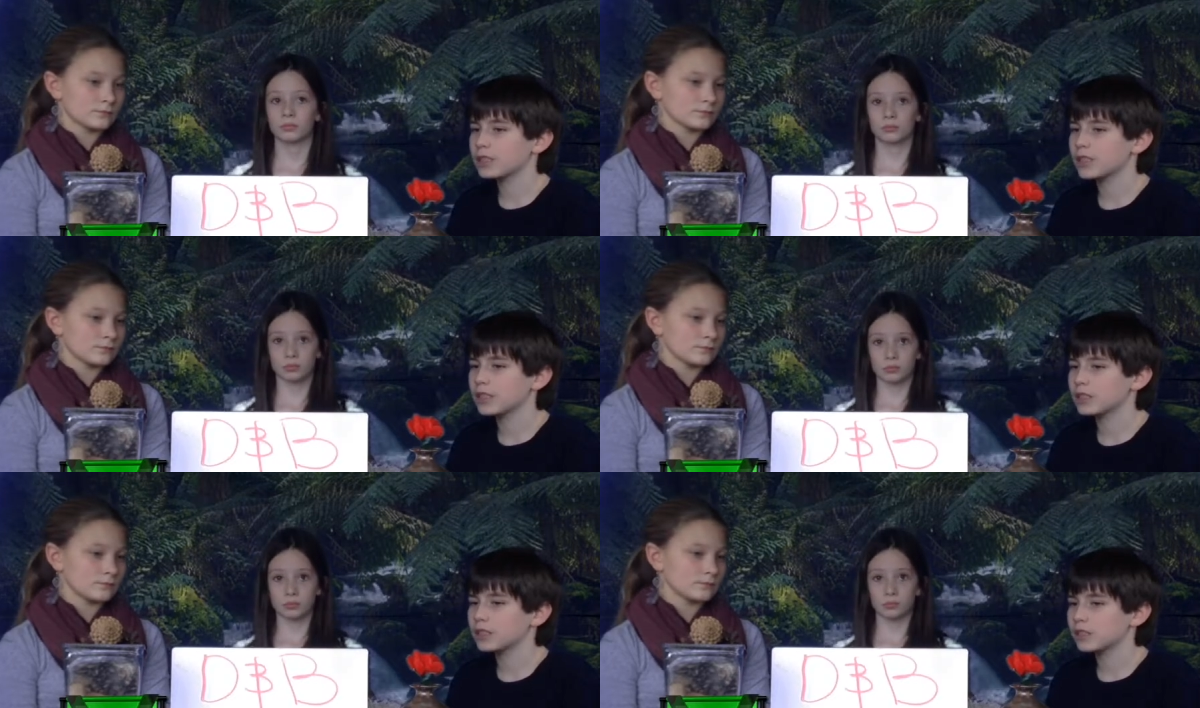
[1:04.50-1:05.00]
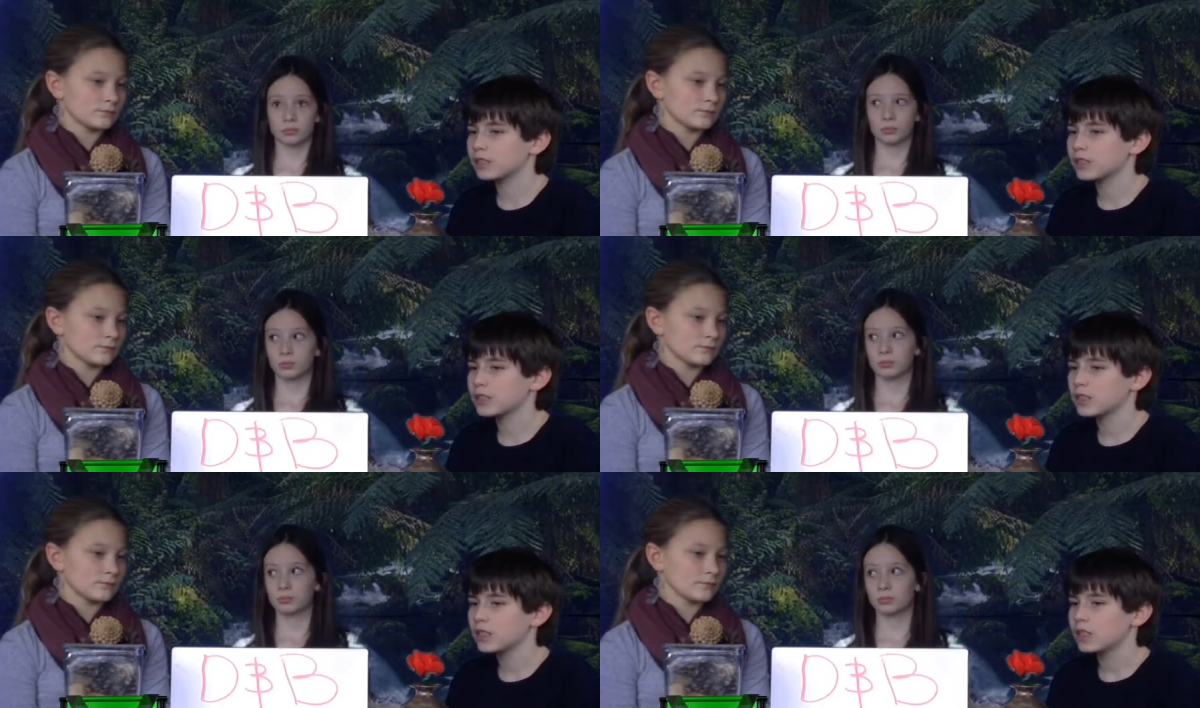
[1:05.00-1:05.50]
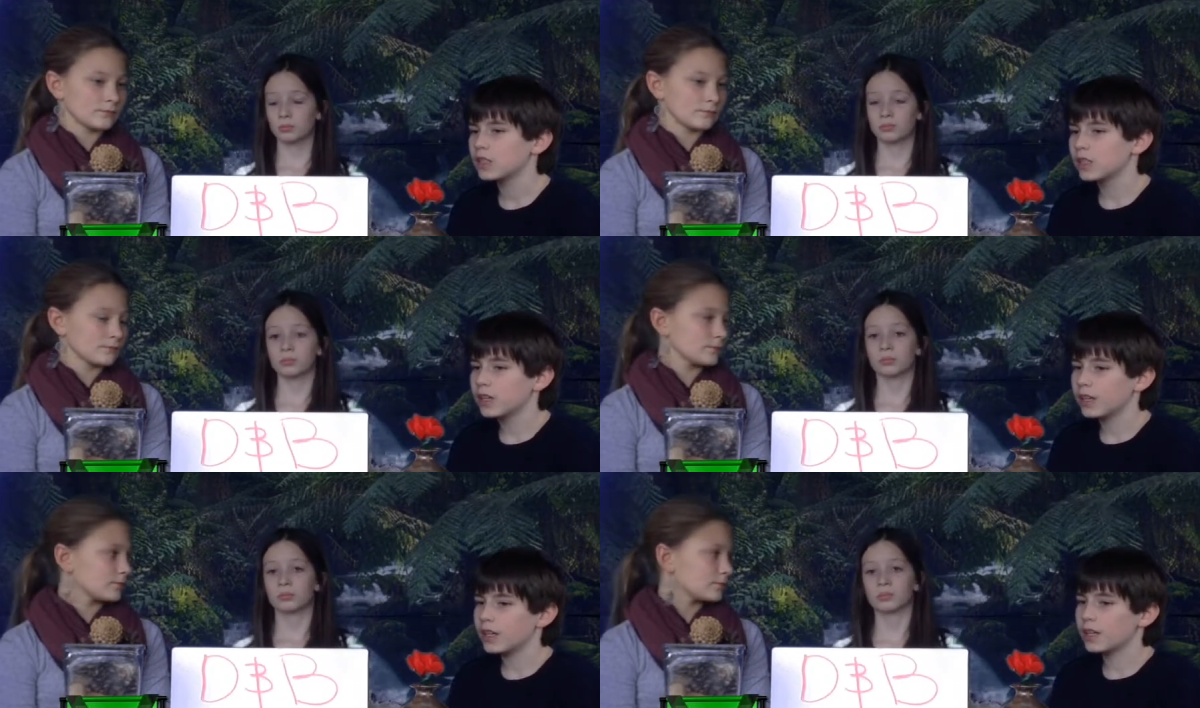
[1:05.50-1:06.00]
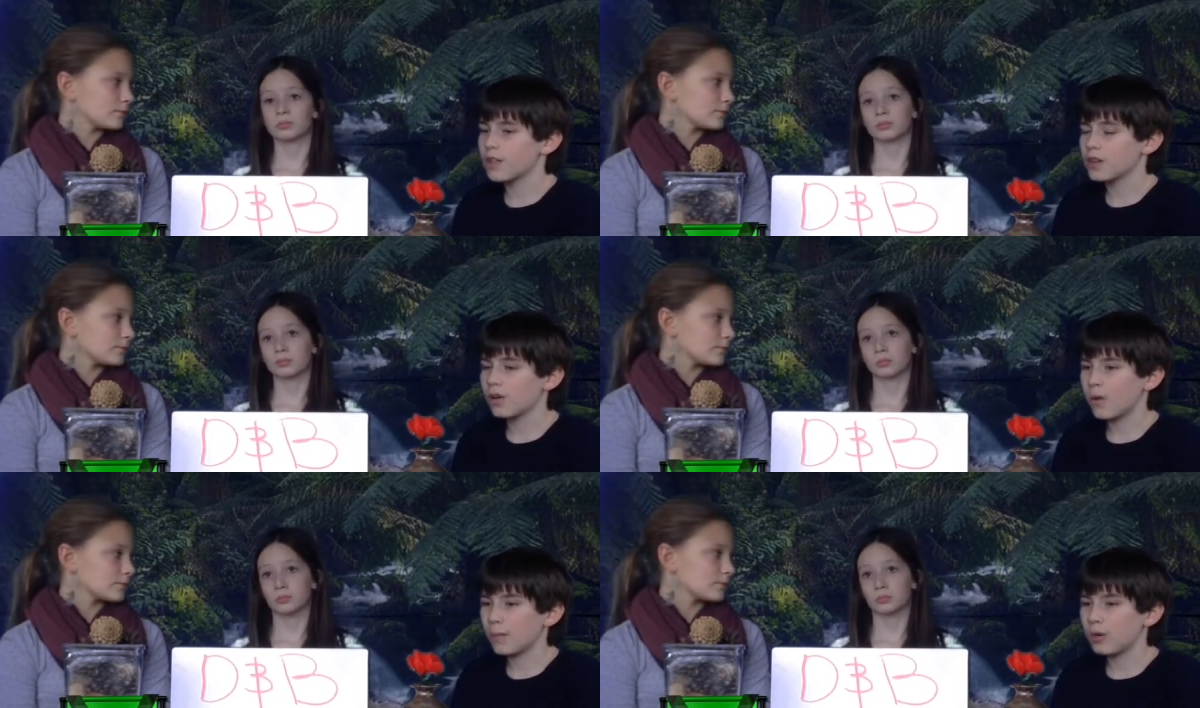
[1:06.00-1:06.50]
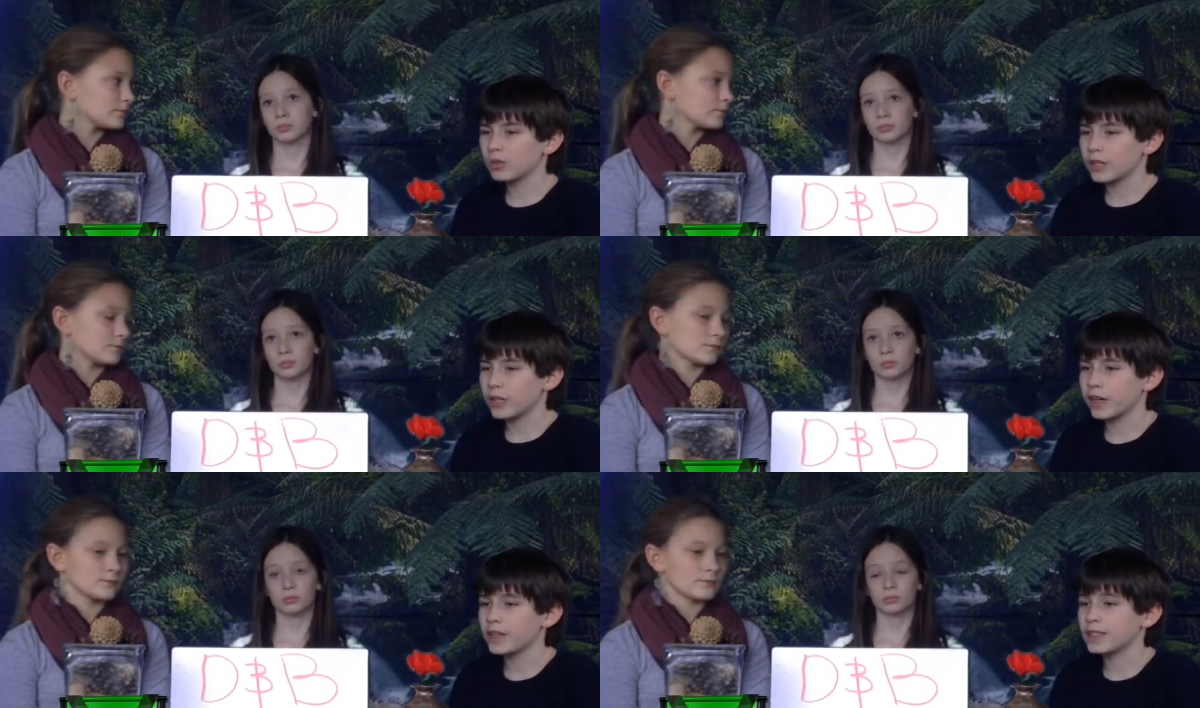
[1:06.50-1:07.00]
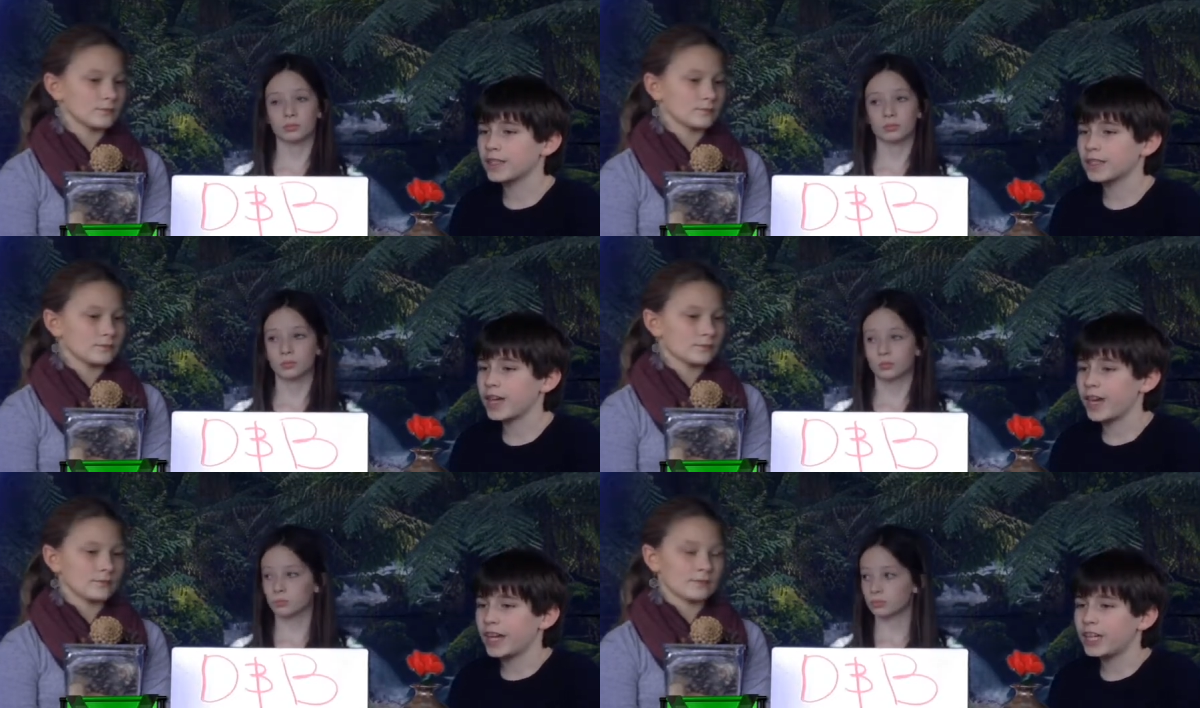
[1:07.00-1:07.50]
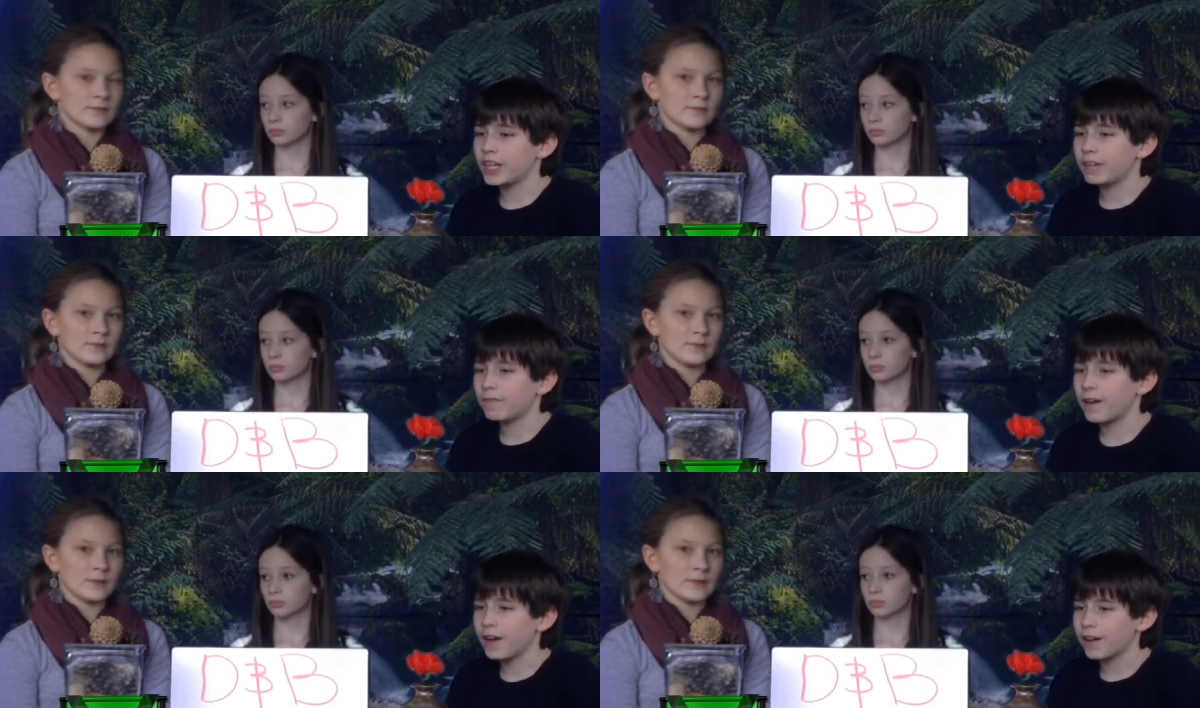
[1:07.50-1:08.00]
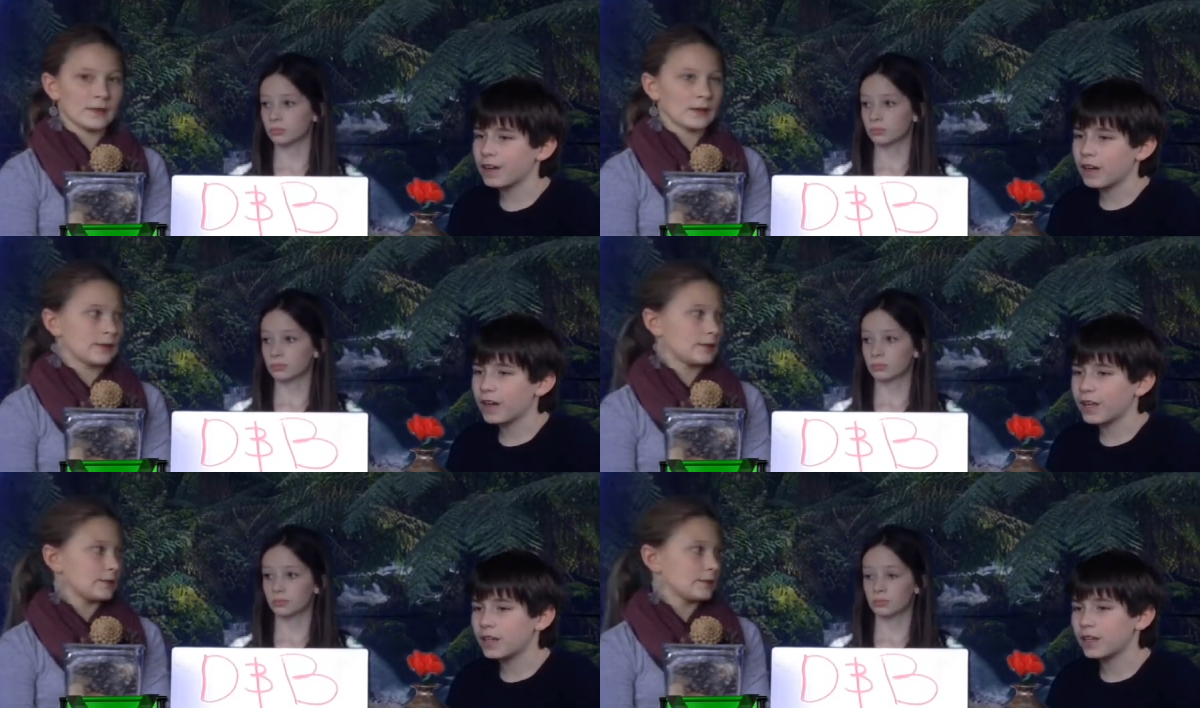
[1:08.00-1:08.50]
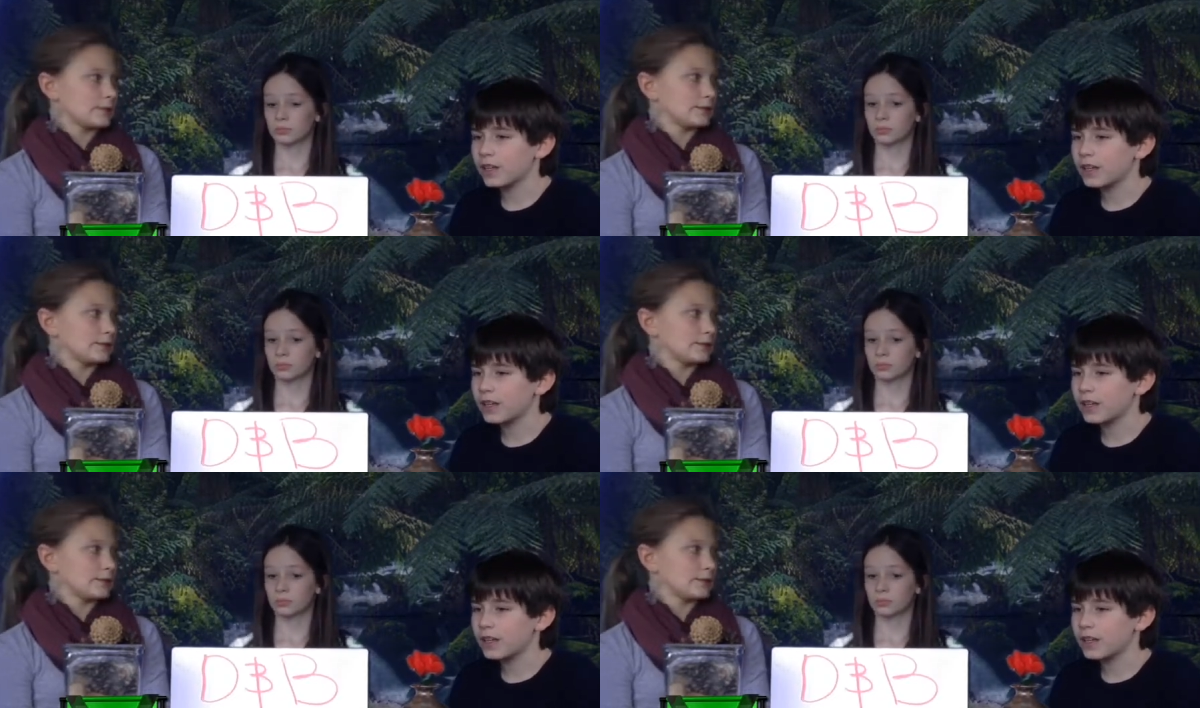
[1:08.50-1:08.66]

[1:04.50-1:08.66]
Speaker 1: since the normal degrees is 80 Fahrenheit.